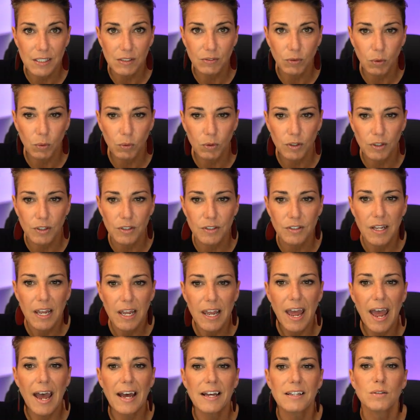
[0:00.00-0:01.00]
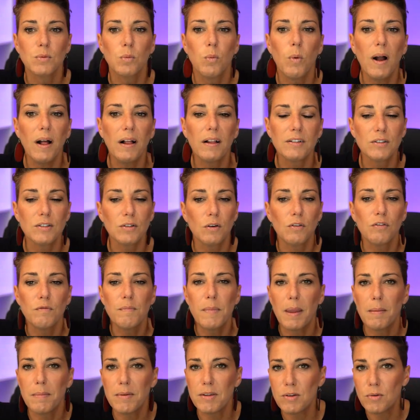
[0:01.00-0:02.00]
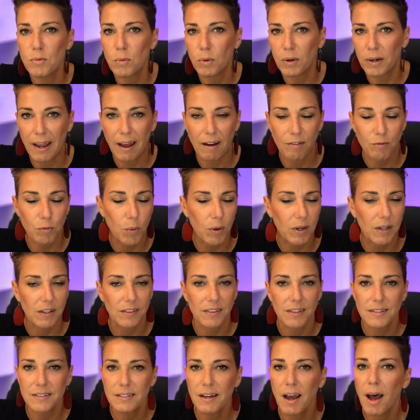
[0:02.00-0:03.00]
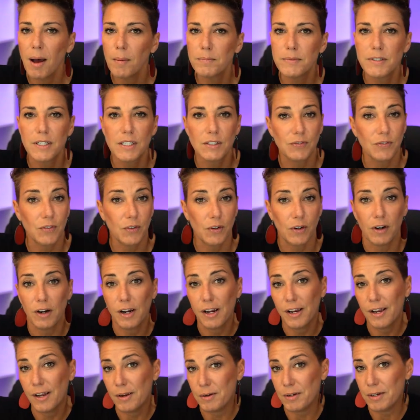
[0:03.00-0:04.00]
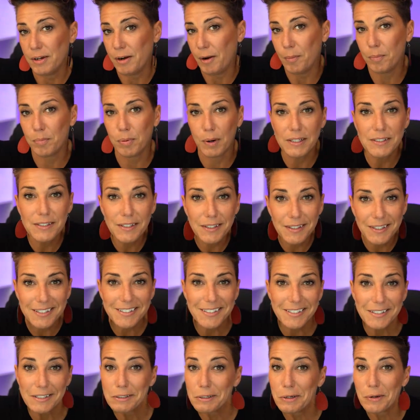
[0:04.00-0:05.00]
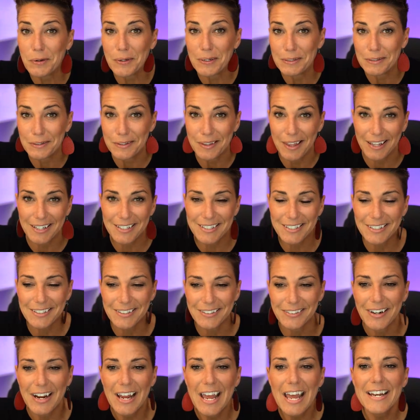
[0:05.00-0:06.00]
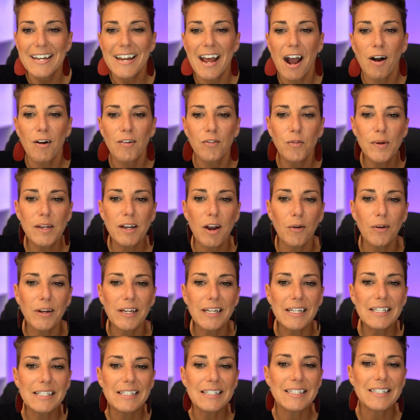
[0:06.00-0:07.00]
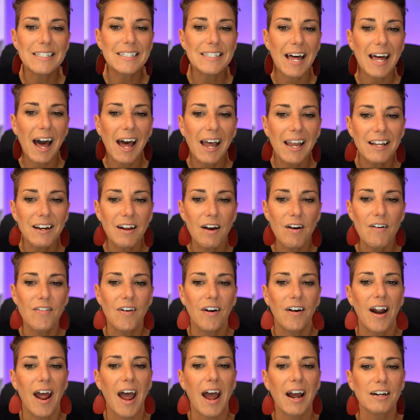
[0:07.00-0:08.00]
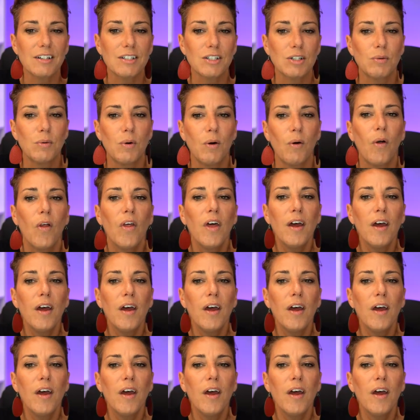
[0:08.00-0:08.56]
folders as well. So if maybe you want to have one at the top just for you know, precedents, you can do that too. Now, if we go inside of our actual